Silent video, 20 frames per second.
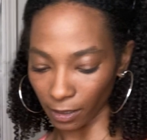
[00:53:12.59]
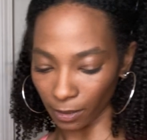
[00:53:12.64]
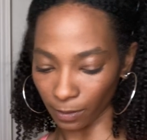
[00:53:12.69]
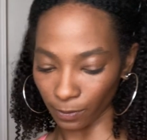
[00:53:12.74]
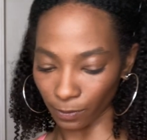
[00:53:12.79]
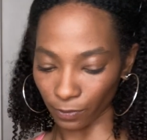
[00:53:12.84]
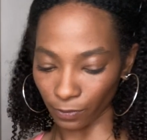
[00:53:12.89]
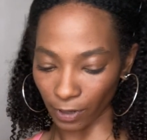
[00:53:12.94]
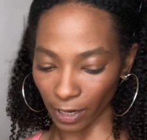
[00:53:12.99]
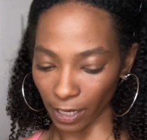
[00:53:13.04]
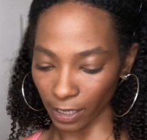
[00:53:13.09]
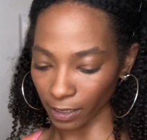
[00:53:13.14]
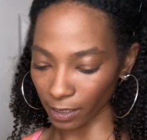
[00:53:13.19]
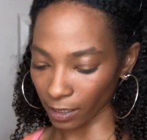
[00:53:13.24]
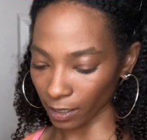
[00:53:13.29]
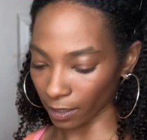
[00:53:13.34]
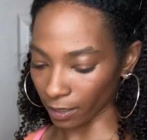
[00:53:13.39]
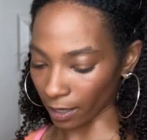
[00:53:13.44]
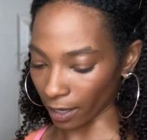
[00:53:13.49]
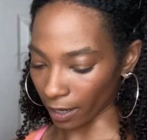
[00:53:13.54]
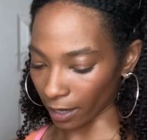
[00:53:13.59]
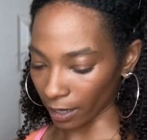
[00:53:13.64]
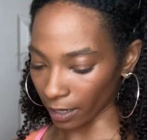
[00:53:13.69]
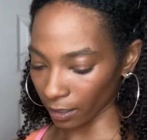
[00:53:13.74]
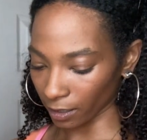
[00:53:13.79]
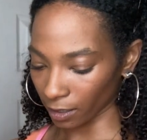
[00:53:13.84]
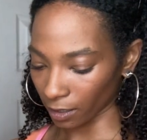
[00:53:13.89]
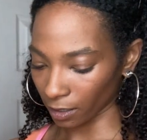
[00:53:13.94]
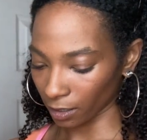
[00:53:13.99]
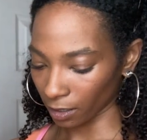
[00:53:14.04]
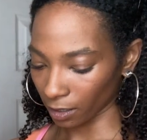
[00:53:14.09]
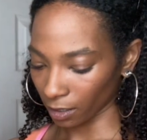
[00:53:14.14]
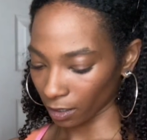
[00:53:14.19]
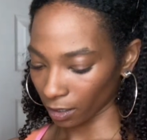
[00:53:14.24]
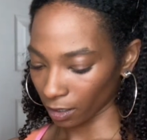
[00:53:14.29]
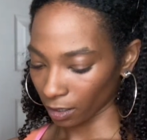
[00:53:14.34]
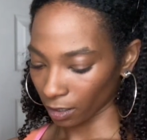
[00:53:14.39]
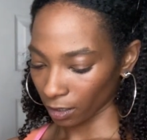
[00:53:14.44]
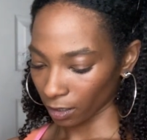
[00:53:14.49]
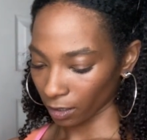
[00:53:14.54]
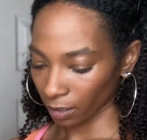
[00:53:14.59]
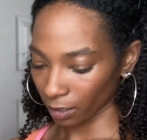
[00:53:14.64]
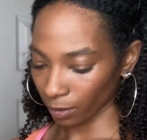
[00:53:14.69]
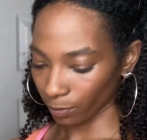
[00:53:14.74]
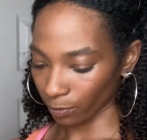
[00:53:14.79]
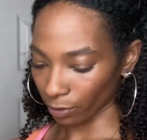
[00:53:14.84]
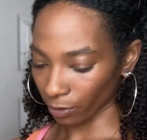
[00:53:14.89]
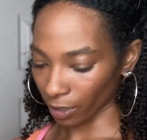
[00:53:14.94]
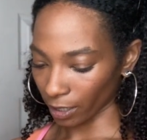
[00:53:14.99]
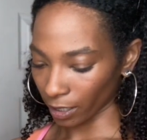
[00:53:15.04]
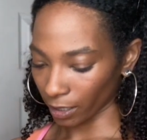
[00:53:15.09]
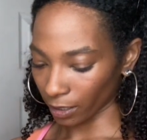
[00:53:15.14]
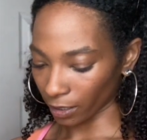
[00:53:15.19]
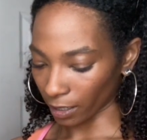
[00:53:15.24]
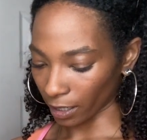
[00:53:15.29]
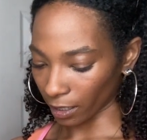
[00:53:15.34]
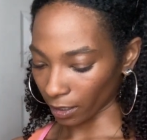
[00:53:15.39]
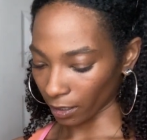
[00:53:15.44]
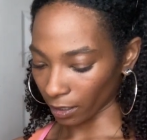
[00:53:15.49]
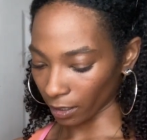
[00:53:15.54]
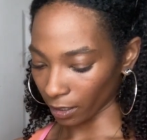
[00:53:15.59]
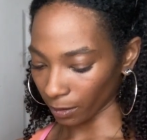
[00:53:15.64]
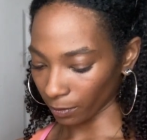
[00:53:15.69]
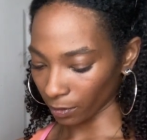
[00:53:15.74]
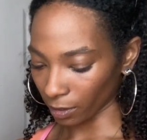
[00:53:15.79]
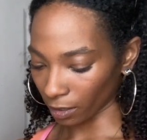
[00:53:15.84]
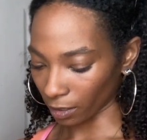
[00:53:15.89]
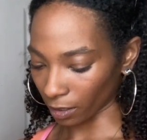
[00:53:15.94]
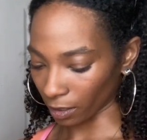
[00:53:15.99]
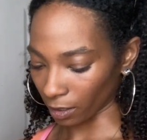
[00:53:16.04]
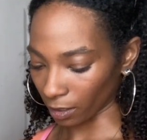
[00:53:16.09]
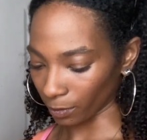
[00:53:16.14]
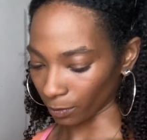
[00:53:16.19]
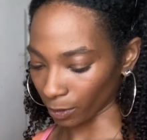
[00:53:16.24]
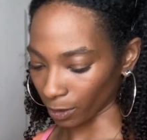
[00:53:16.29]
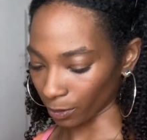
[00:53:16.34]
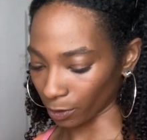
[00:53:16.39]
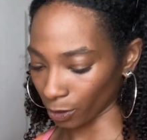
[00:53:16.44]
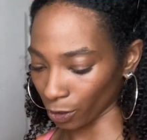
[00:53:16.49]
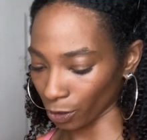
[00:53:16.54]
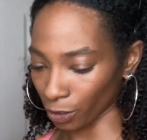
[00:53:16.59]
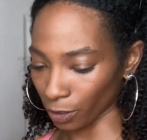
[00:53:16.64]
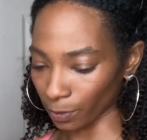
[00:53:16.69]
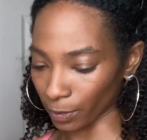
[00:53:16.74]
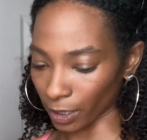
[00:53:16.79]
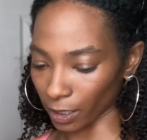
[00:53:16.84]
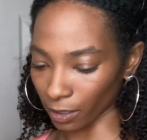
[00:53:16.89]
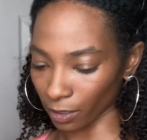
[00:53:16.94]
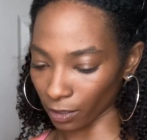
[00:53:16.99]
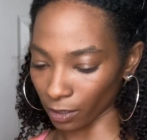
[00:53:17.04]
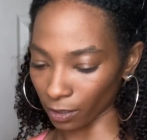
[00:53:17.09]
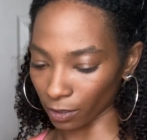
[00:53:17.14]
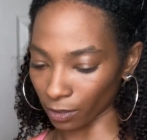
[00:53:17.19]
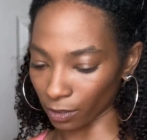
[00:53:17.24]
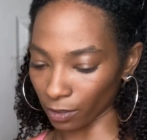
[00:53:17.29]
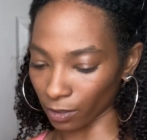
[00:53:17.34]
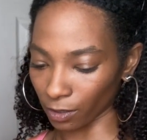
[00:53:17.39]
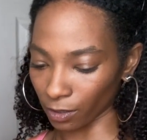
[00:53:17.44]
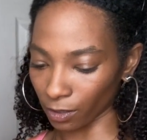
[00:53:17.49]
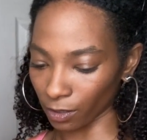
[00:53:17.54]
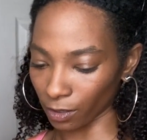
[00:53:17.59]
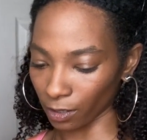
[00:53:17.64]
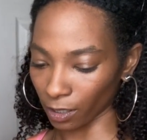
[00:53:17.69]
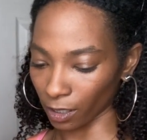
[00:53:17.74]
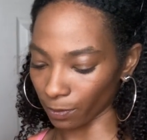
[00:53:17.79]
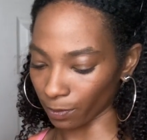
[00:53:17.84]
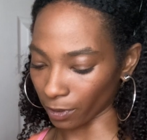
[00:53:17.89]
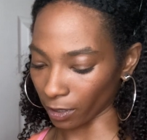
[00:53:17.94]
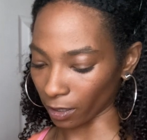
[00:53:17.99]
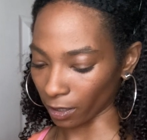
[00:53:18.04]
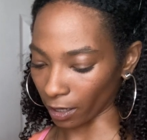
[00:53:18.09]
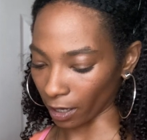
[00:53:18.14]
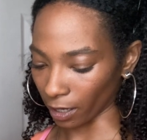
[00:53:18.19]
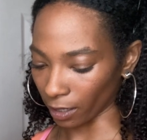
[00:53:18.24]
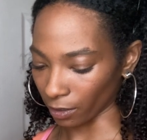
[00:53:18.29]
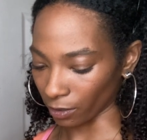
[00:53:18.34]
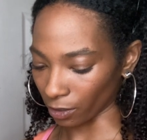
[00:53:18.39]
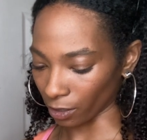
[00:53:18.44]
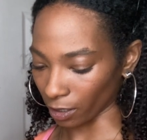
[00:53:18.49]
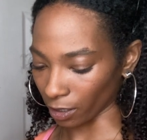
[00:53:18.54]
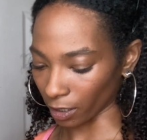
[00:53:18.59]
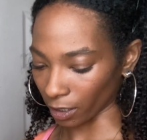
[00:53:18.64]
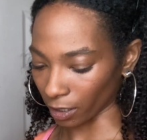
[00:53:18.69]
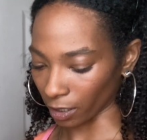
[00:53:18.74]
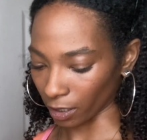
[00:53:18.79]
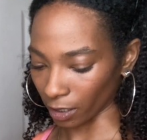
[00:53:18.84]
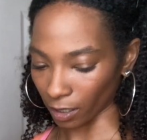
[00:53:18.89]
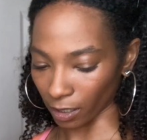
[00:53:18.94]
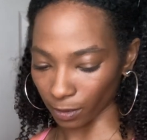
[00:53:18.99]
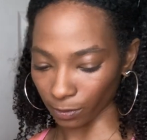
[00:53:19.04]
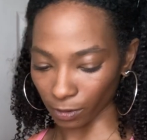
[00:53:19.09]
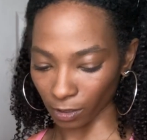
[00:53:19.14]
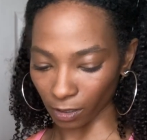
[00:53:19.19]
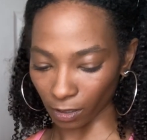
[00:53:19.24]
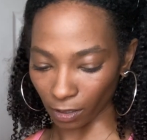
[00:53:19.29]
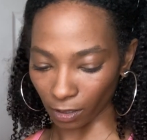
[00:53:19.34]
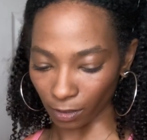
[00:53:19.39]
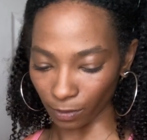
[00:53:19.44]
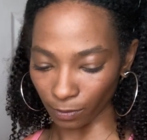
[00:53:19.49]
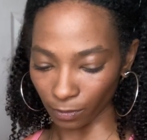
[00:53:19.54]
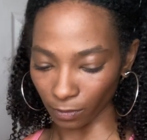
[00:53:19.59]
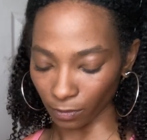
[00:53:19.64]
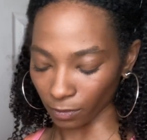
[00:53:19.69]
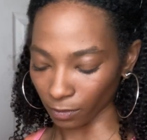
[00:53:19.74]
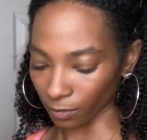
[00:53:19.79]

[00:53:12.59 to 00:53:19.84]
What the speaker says: some red to that to brighten that up some, or excuse me, to deepen that, darken it up some.